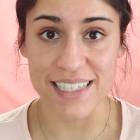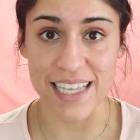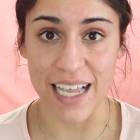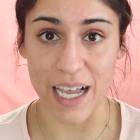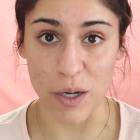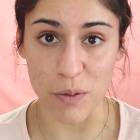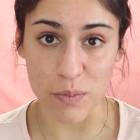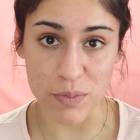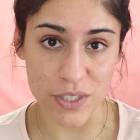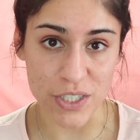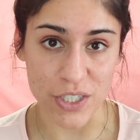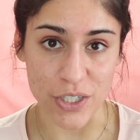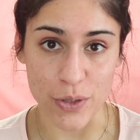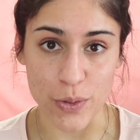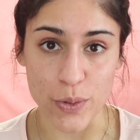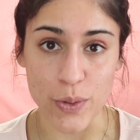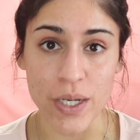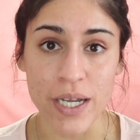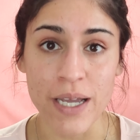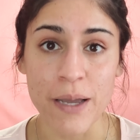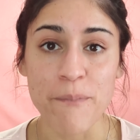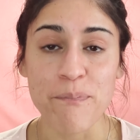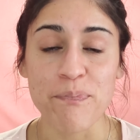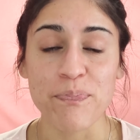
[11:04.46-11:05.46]
helped
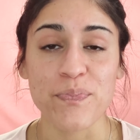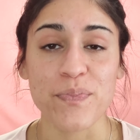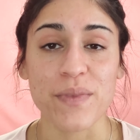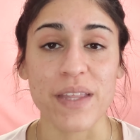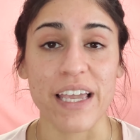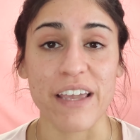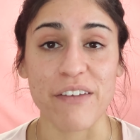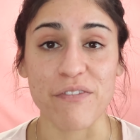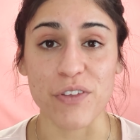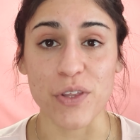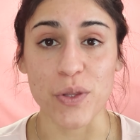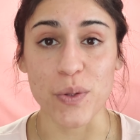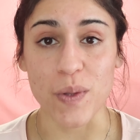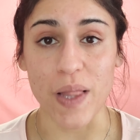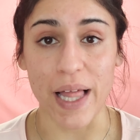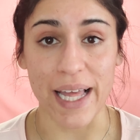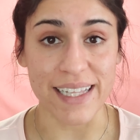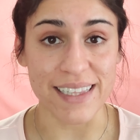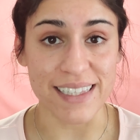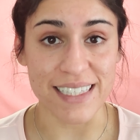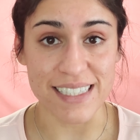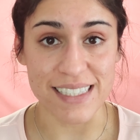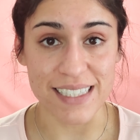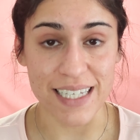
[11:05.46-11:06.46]
you. If you
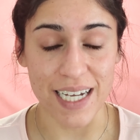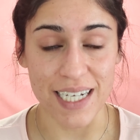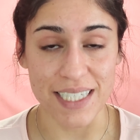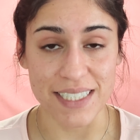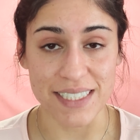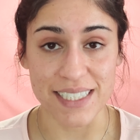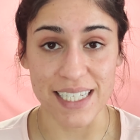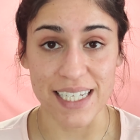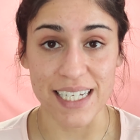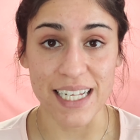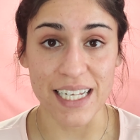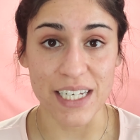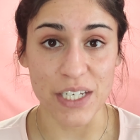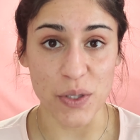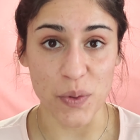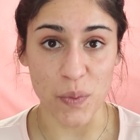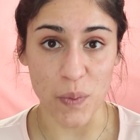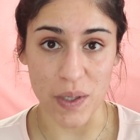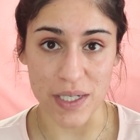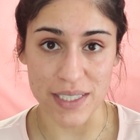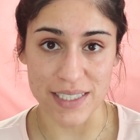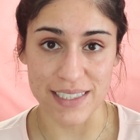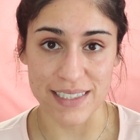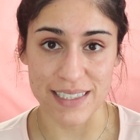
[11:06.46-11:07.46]
like this content and you
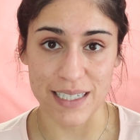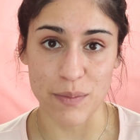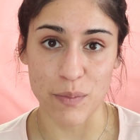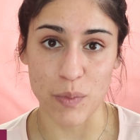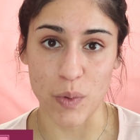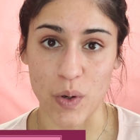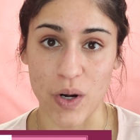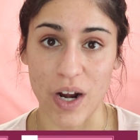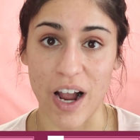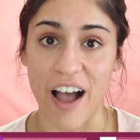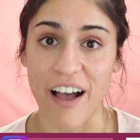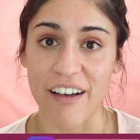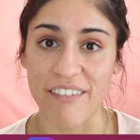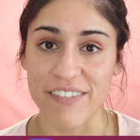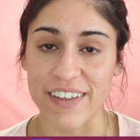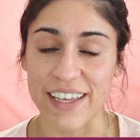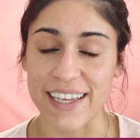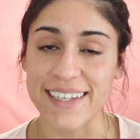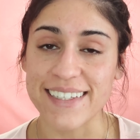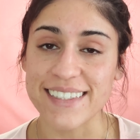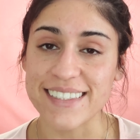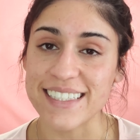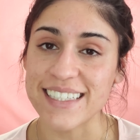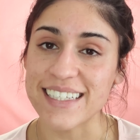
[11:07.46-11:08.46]
want to see more of
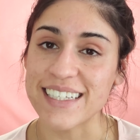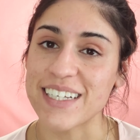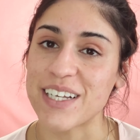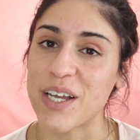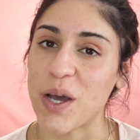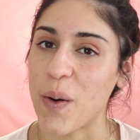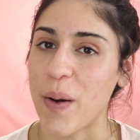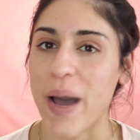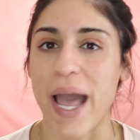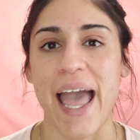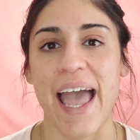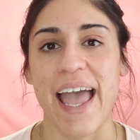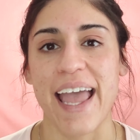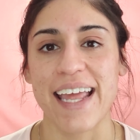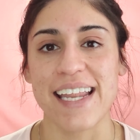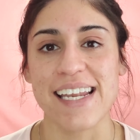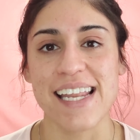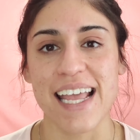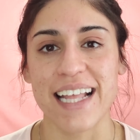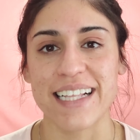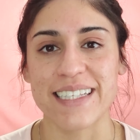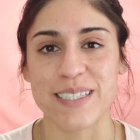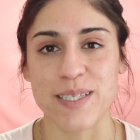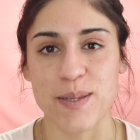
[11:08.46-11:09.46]
it, go ahead
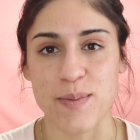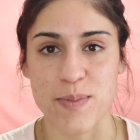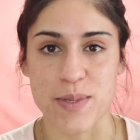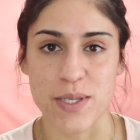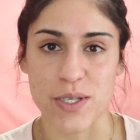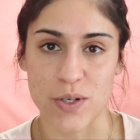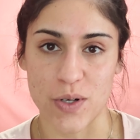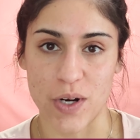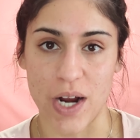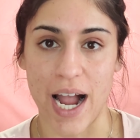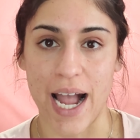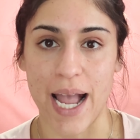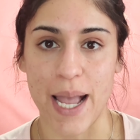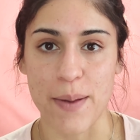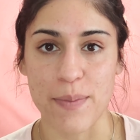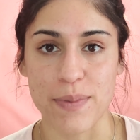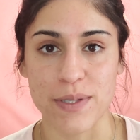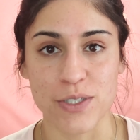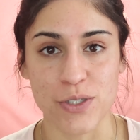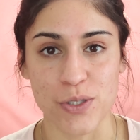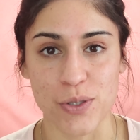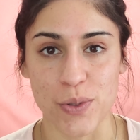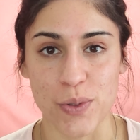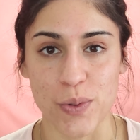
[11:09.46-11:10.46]
and
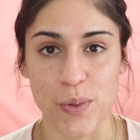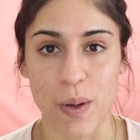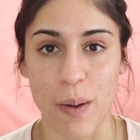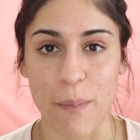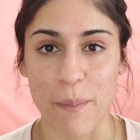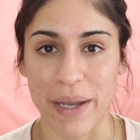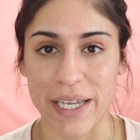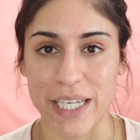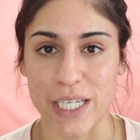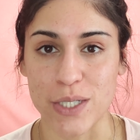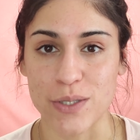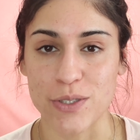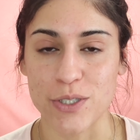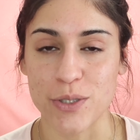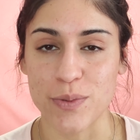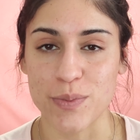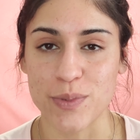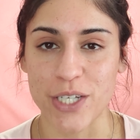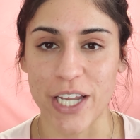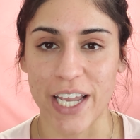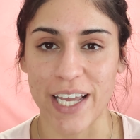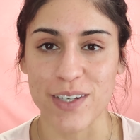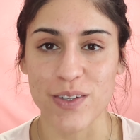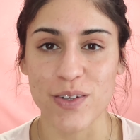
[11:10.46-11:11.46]
subscribe to my YouTube
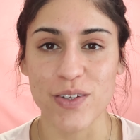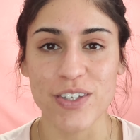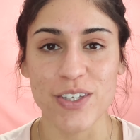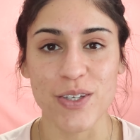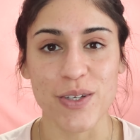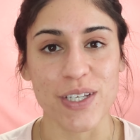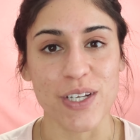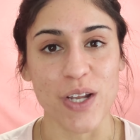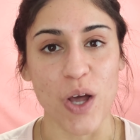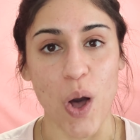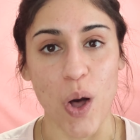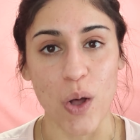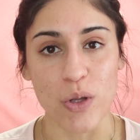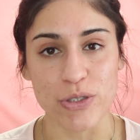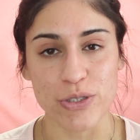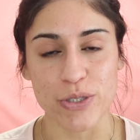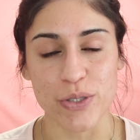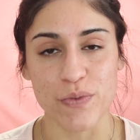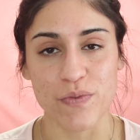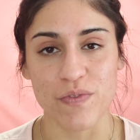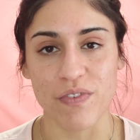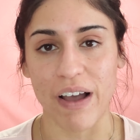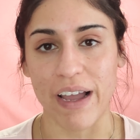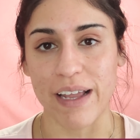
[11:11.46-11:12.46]
channel. You can
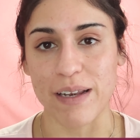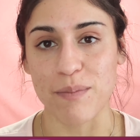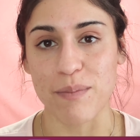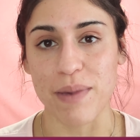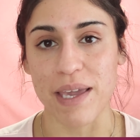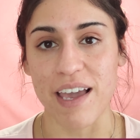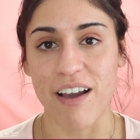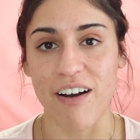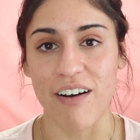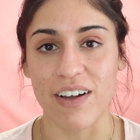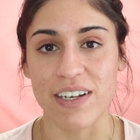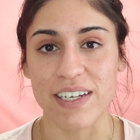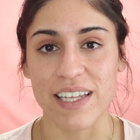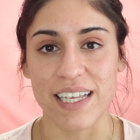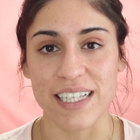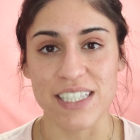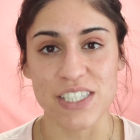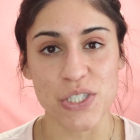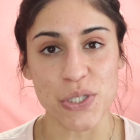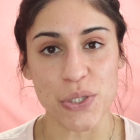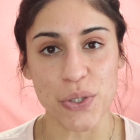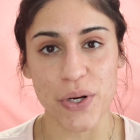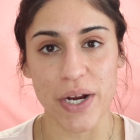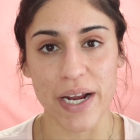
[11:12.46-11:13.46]
also find me on
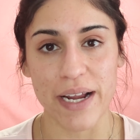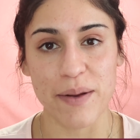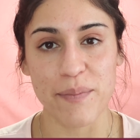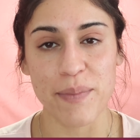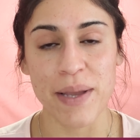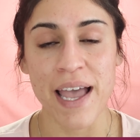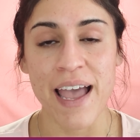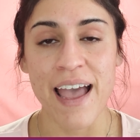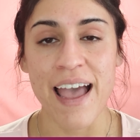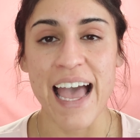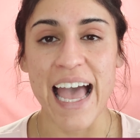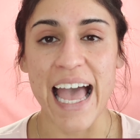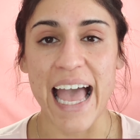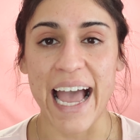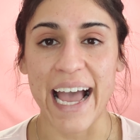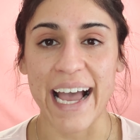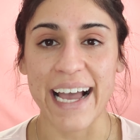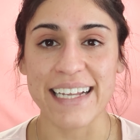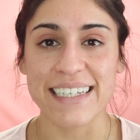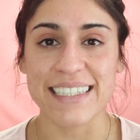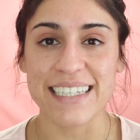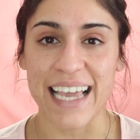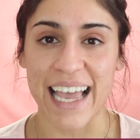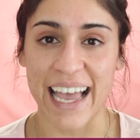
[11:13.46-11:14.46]
Instagram
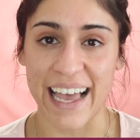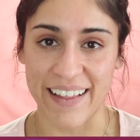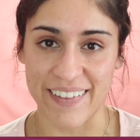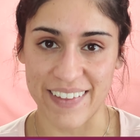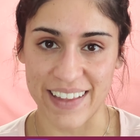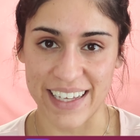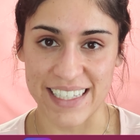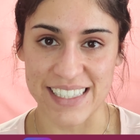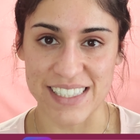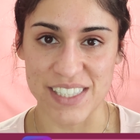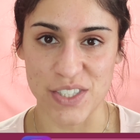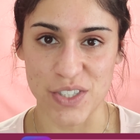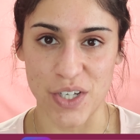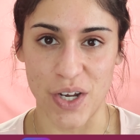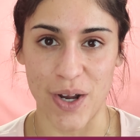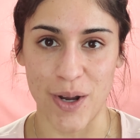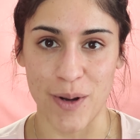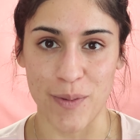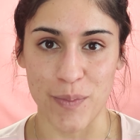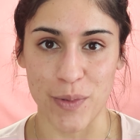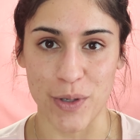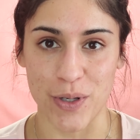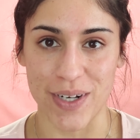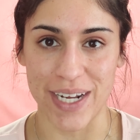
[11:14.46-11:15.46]
at
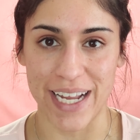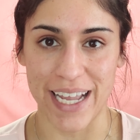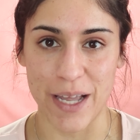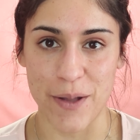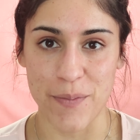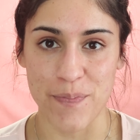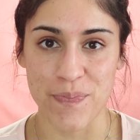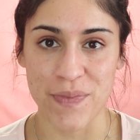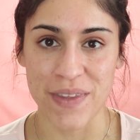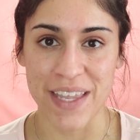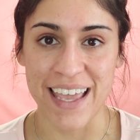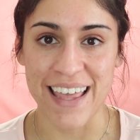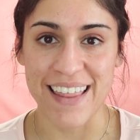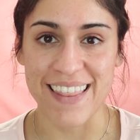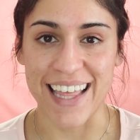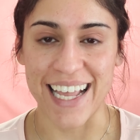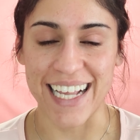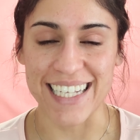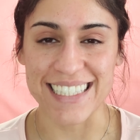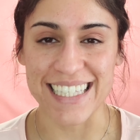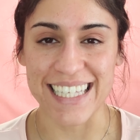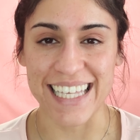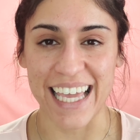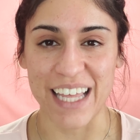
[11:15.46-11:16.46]
alyxxmarie.
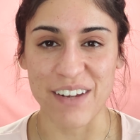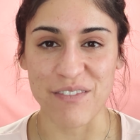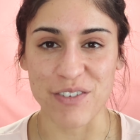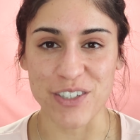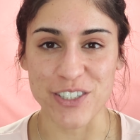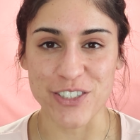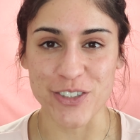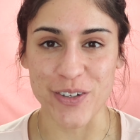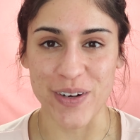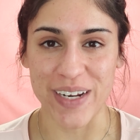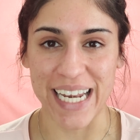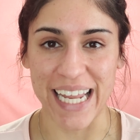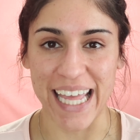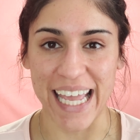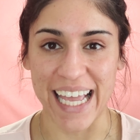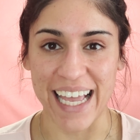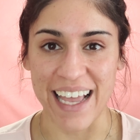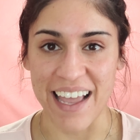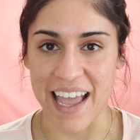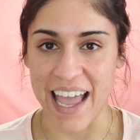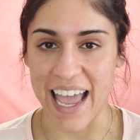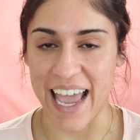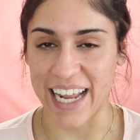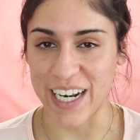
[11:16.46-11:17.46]
Thanks again for
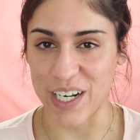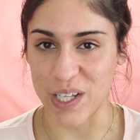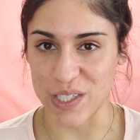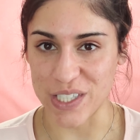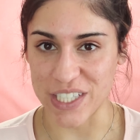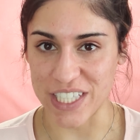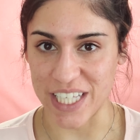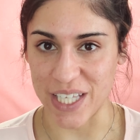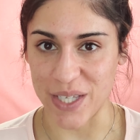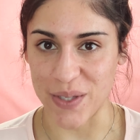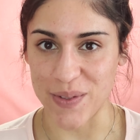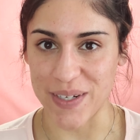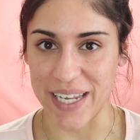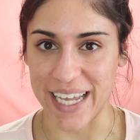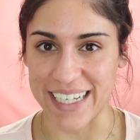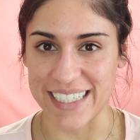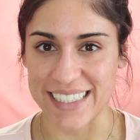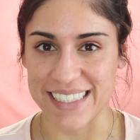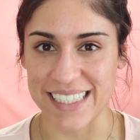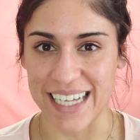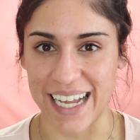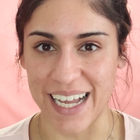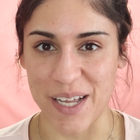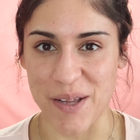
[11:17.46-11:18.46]
joining, and I'll see you
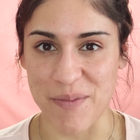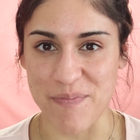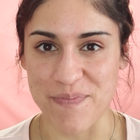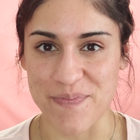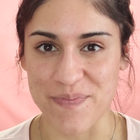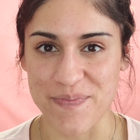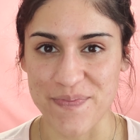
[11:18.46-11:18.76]
next time.